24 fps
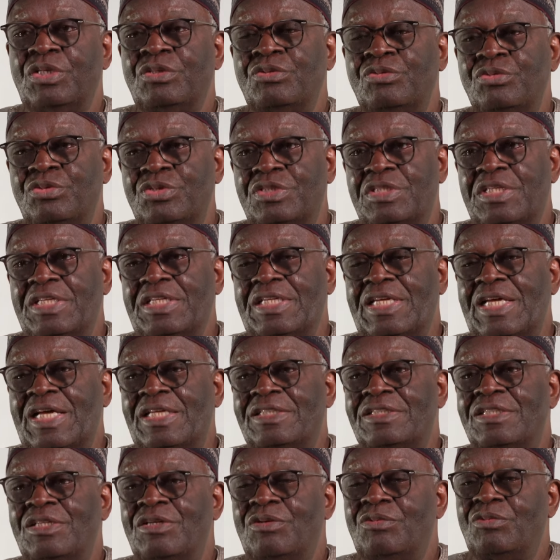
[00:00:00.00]
to say
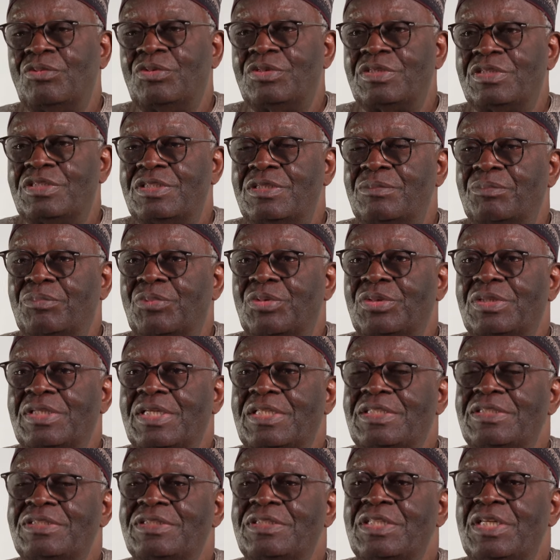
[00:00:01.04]
that what is
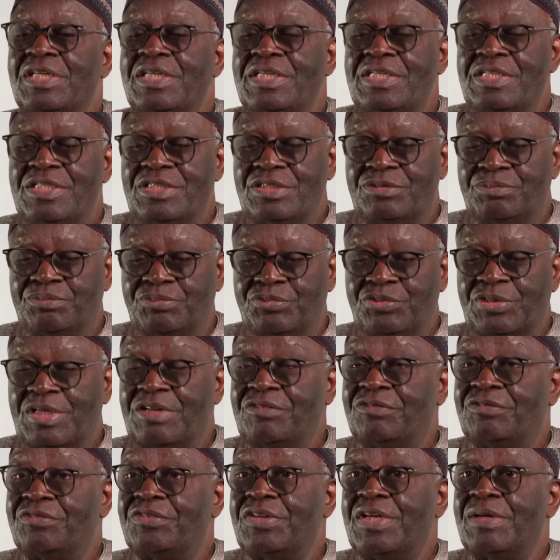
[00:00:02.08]
important is free
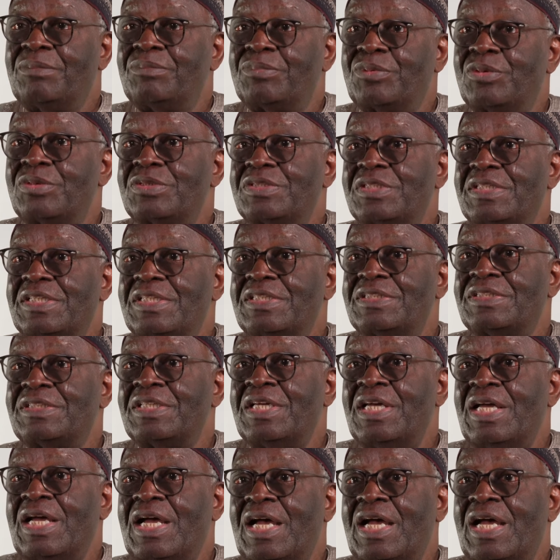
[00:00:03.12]
and fair process